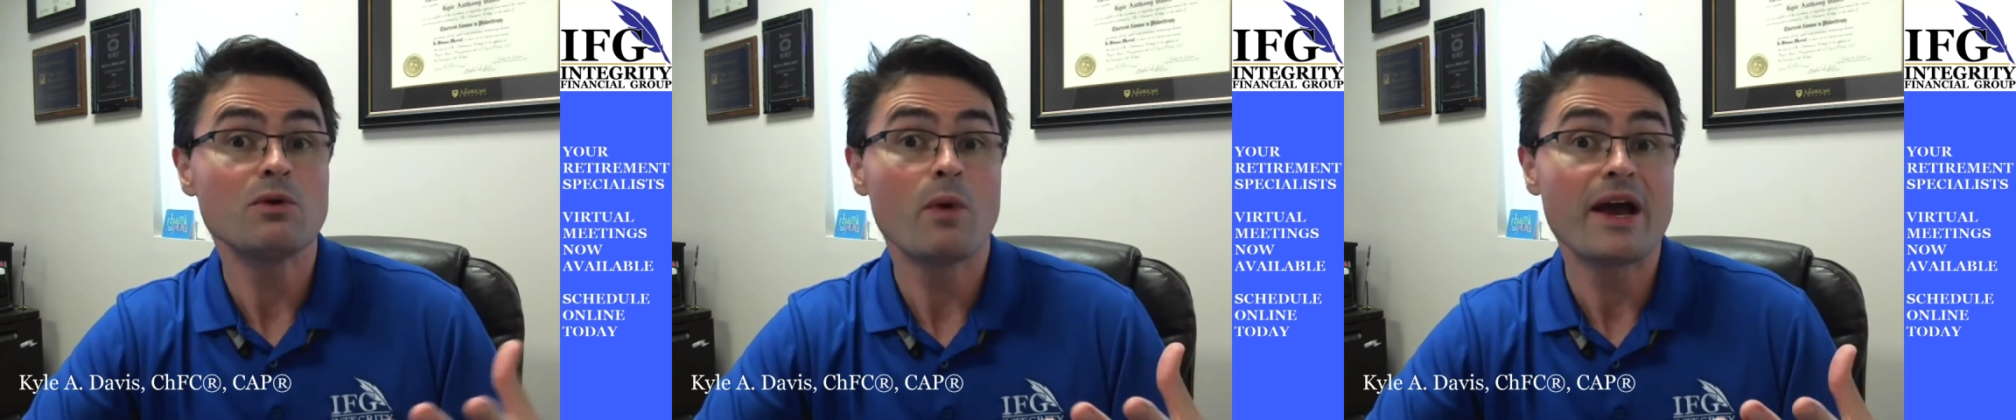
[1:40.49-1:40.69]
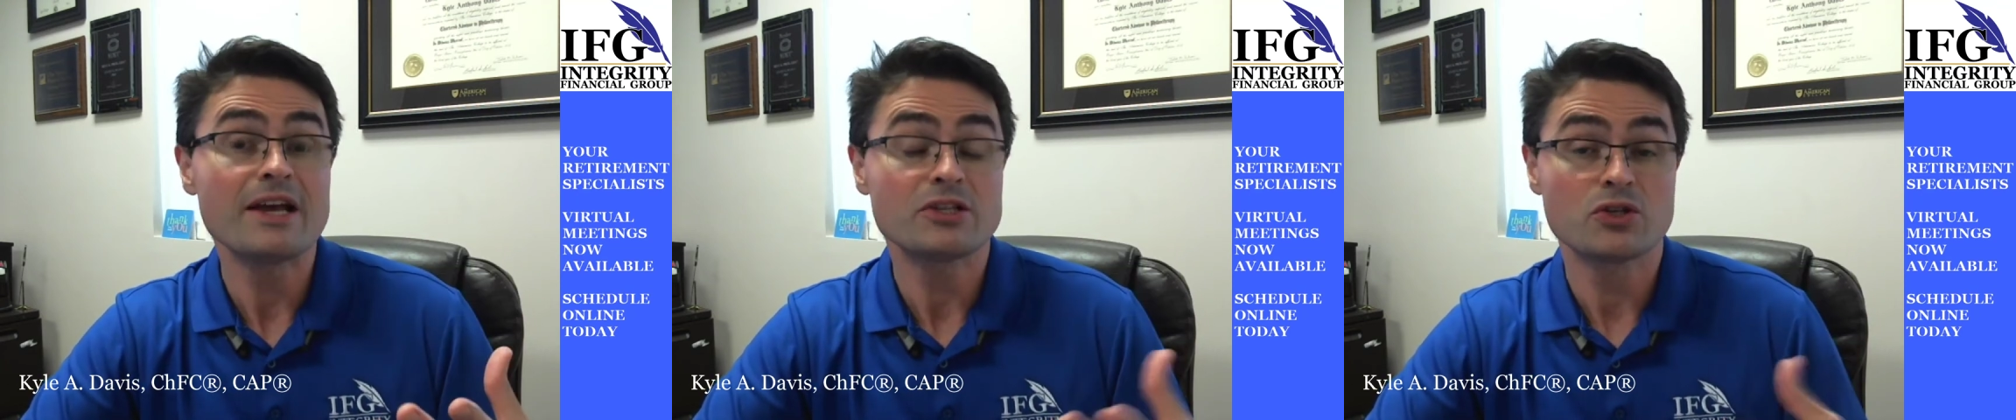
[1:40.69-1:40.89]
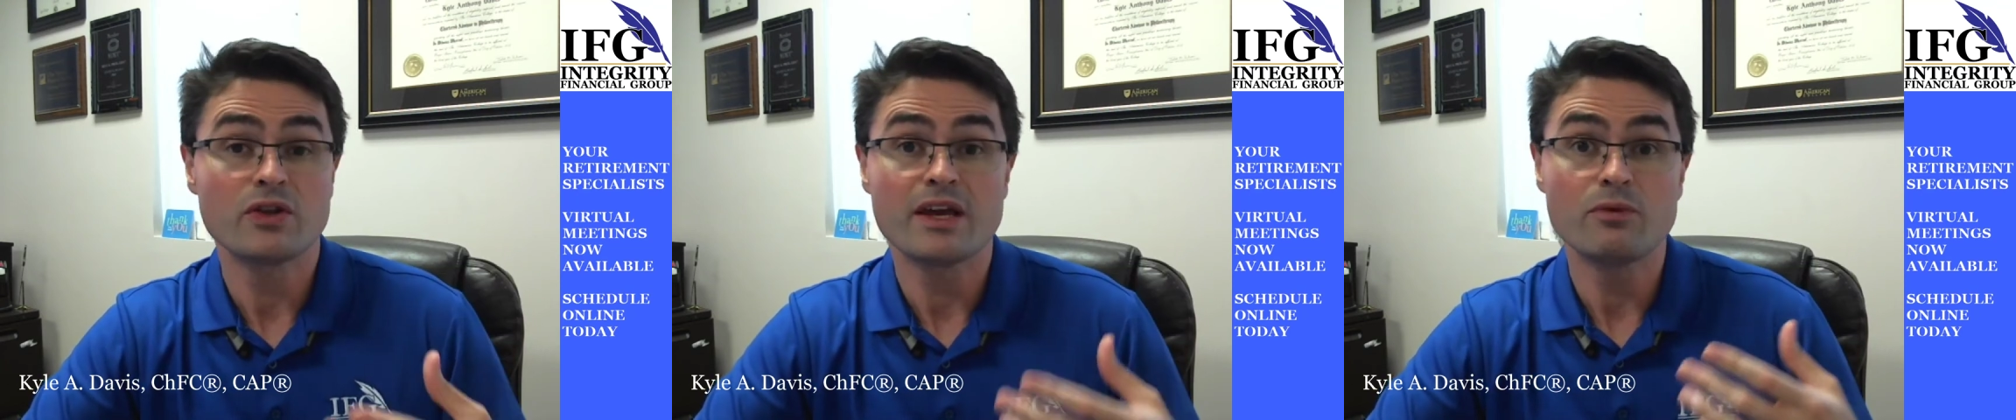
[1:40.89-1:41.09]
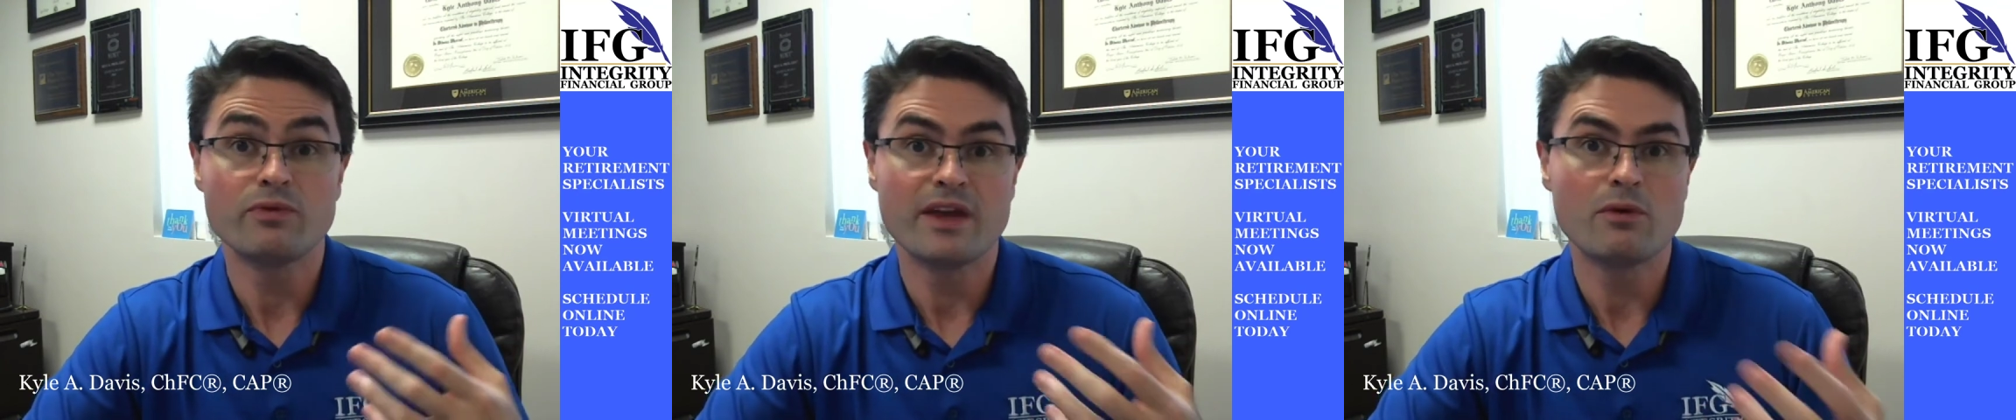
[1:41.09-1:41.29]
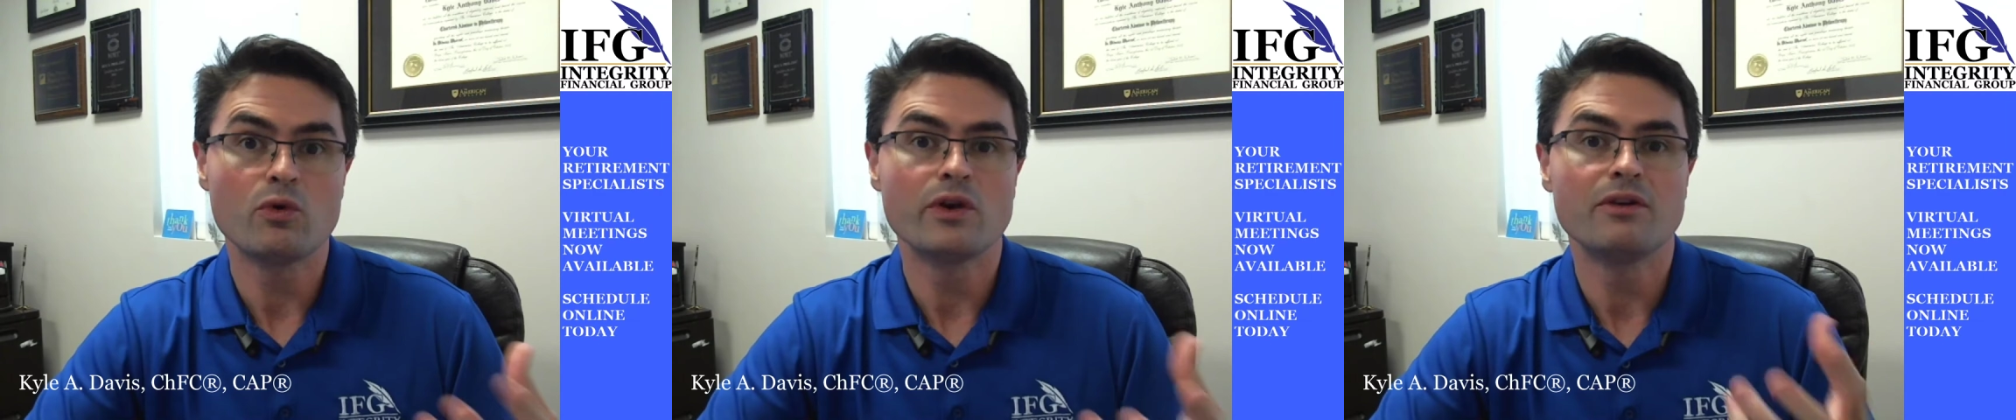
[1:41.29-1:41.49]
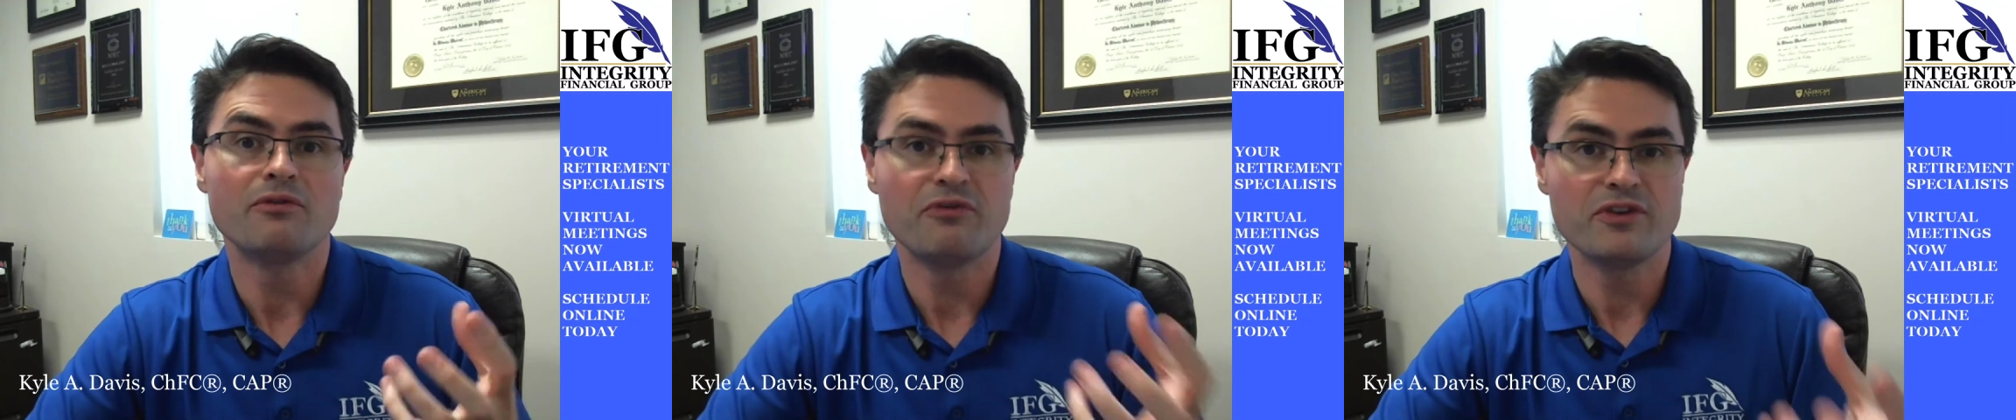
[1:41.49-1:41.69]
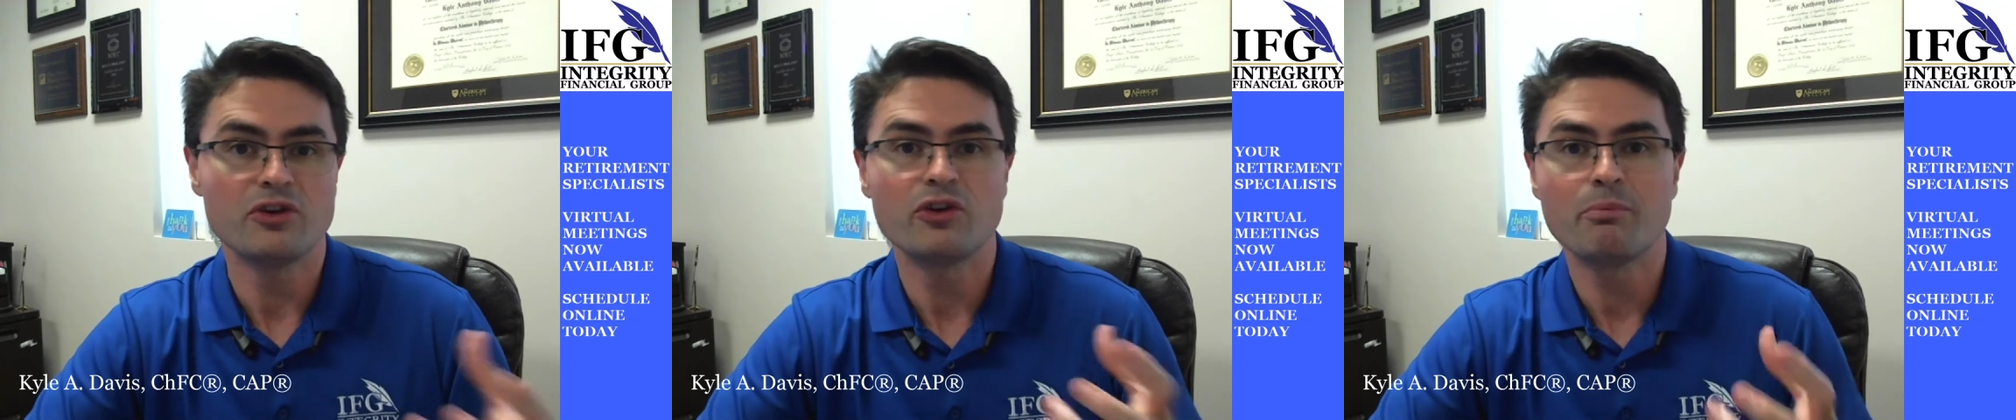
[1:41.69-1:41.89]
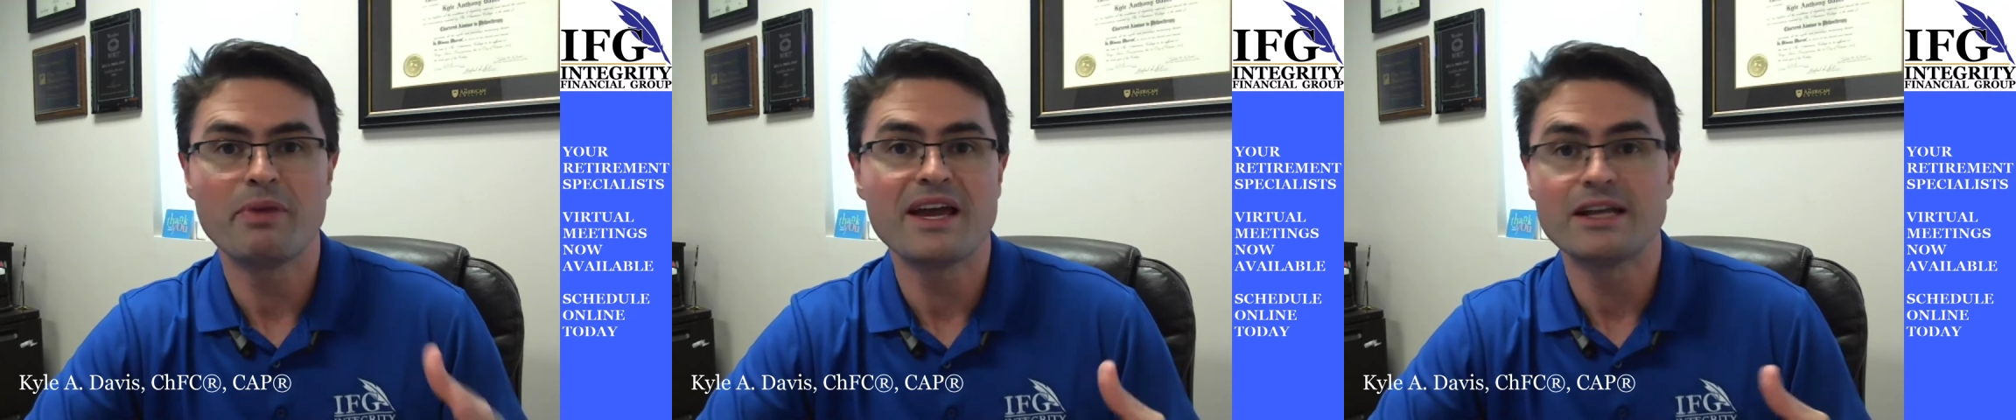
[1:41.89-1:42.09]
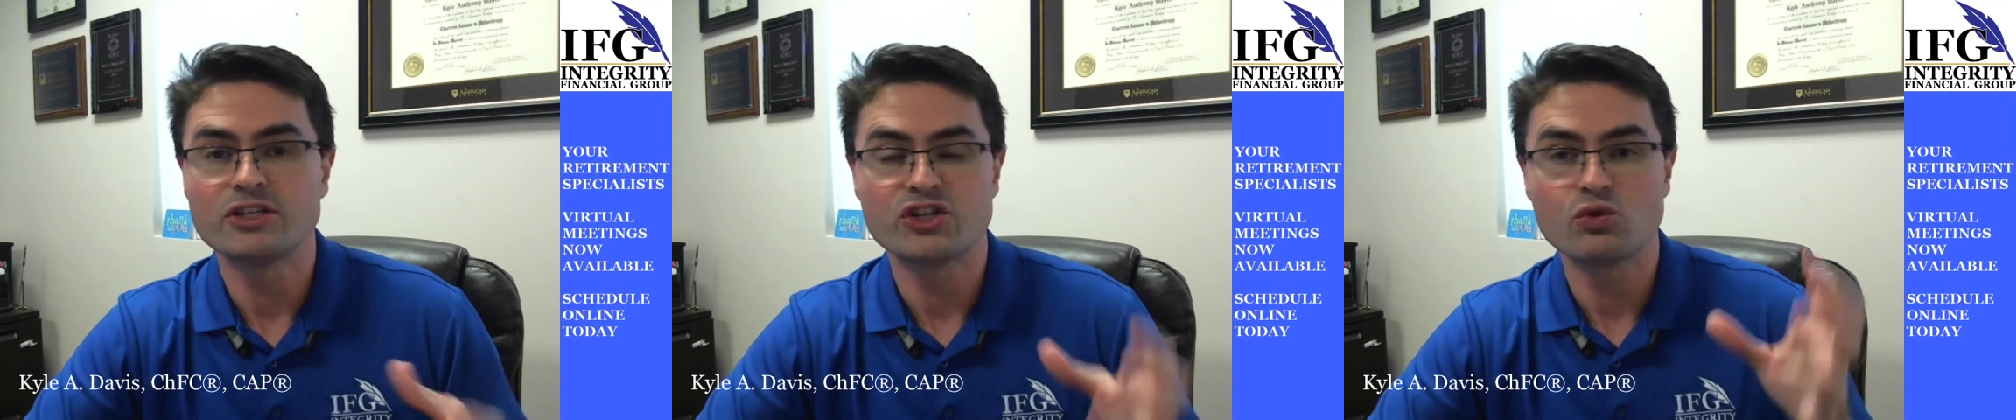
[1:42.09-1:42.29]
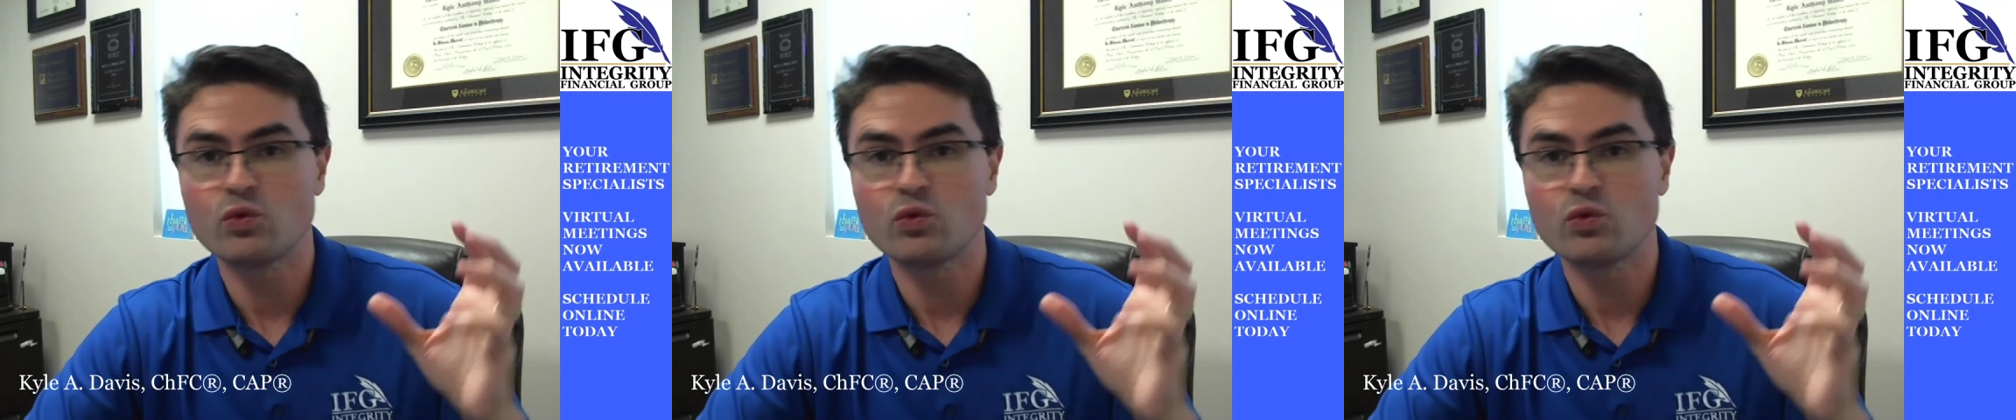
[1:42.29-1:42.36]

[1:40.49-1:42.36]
way so they wouldn't feel the pinch.